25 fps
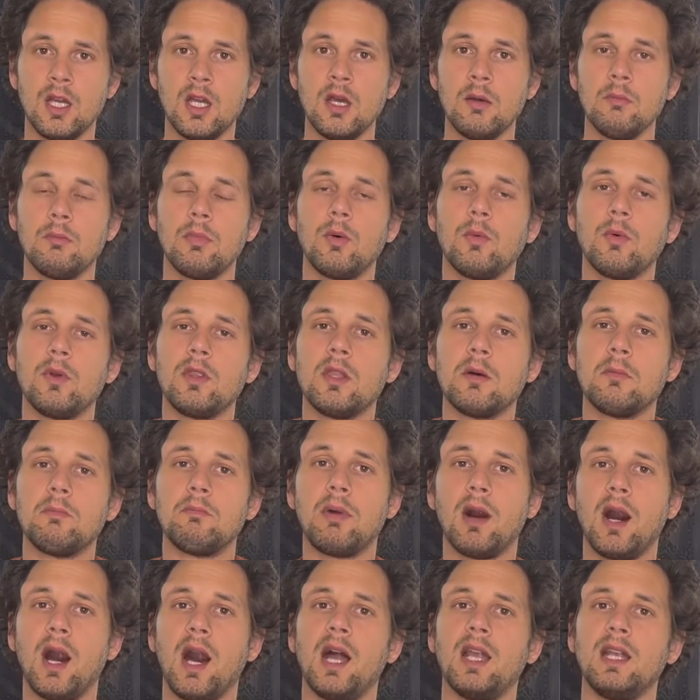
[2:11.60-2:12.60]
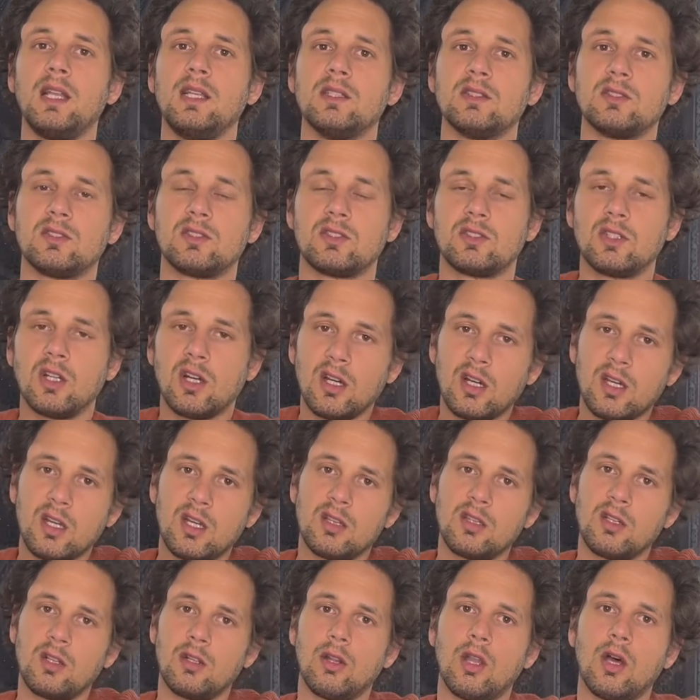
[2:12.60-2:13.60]
But when the body is stuck
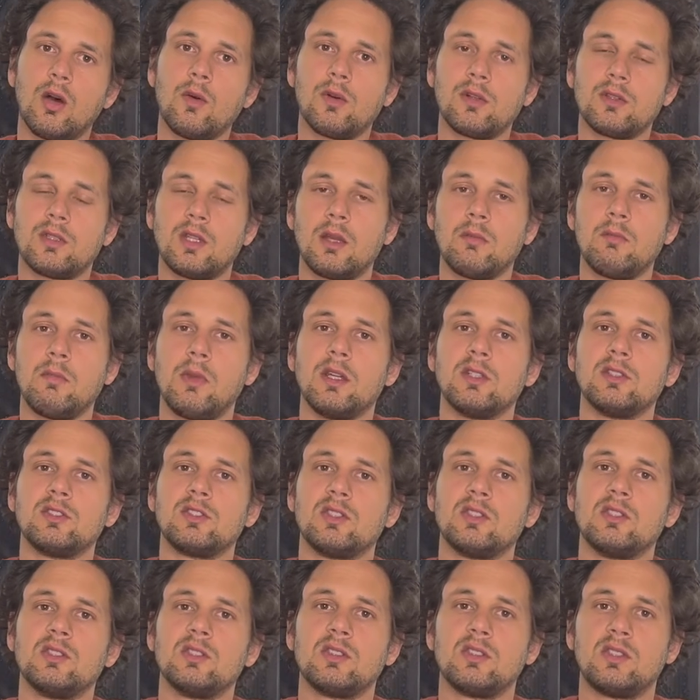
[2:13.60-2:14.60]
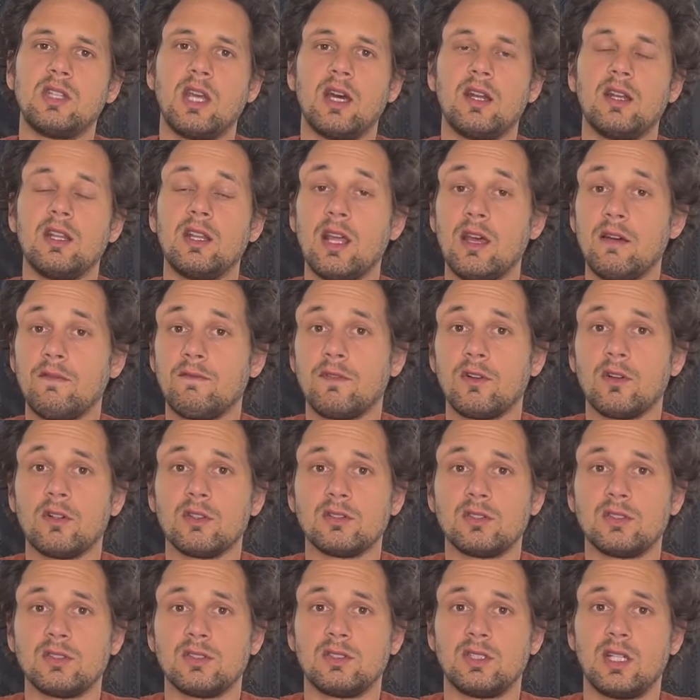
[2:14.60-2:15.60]
in the lower dimensions, down in that
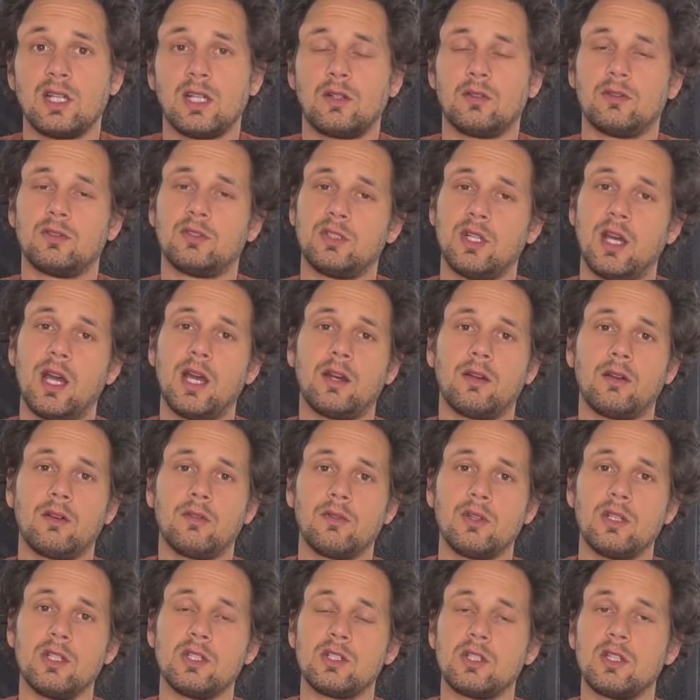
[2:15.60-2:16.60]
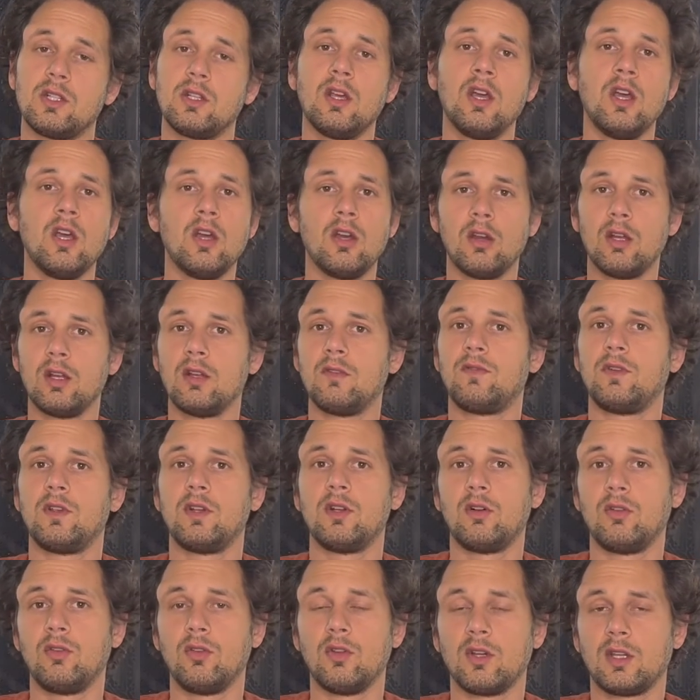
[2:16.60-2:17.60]
first and second chakra region, and if you
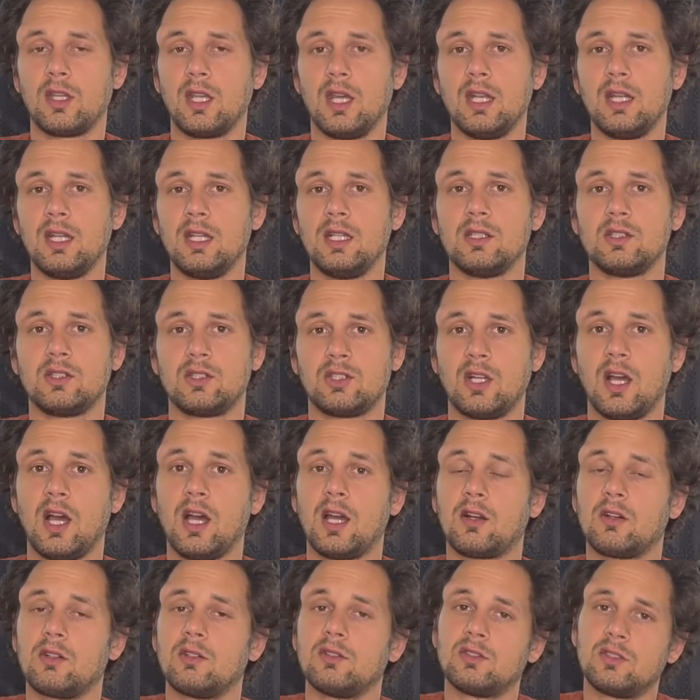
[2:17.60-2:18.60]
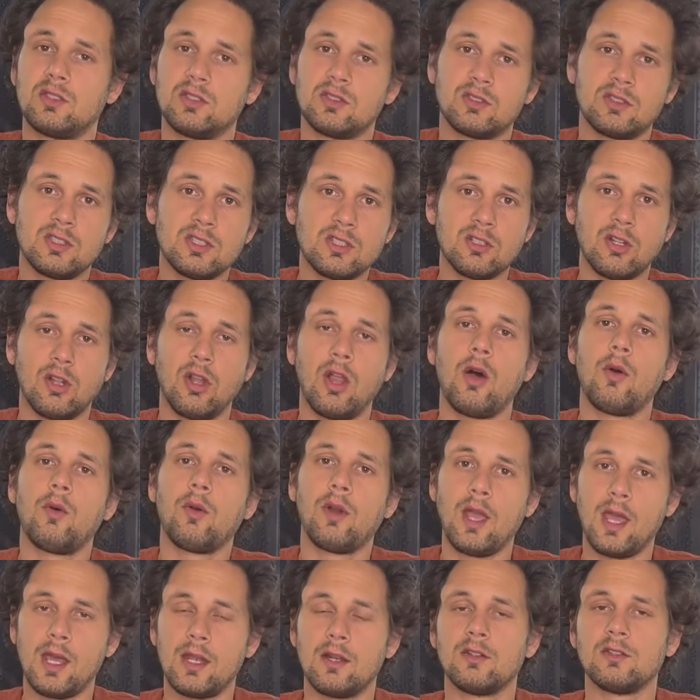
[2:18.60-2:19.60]
don't look at it as chakras, just these
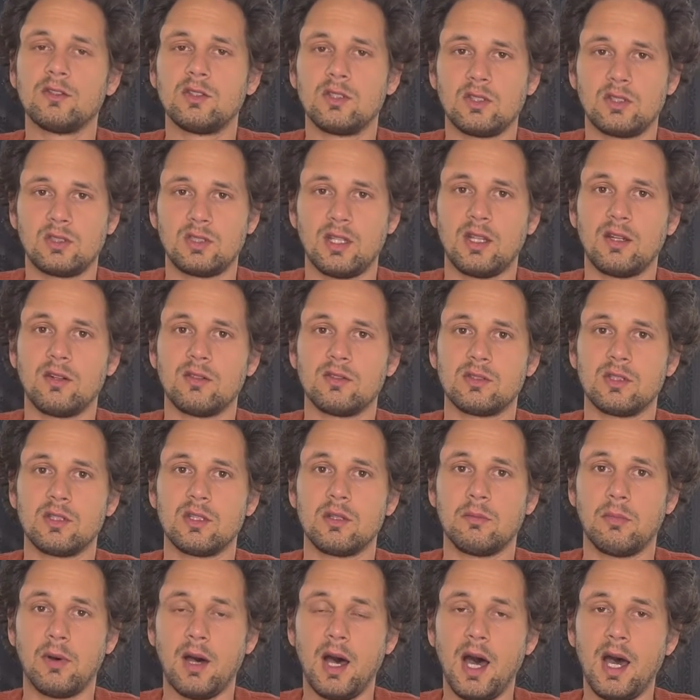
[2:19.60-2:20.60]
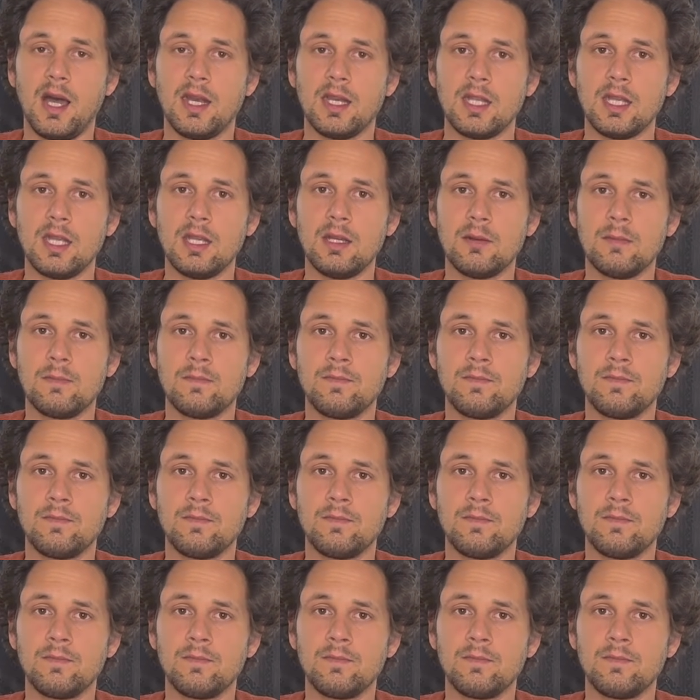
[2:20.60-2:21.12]
lower energy centers in the body,